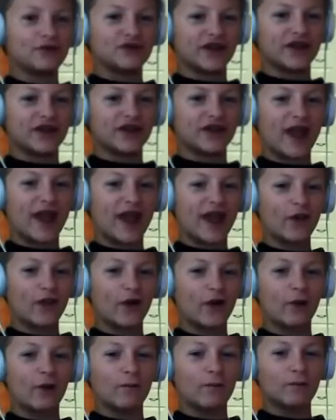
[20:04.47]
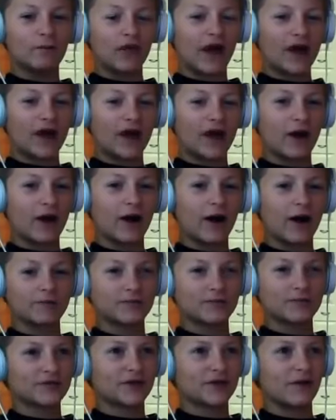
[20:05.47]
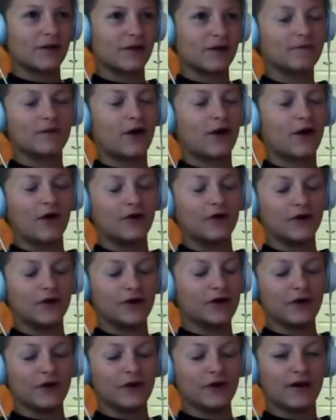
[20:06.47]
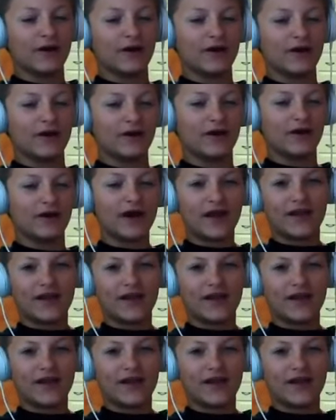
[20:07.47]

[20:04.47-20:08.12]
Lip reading: pushing Halo and Black Ops or Call of Duty or whatever,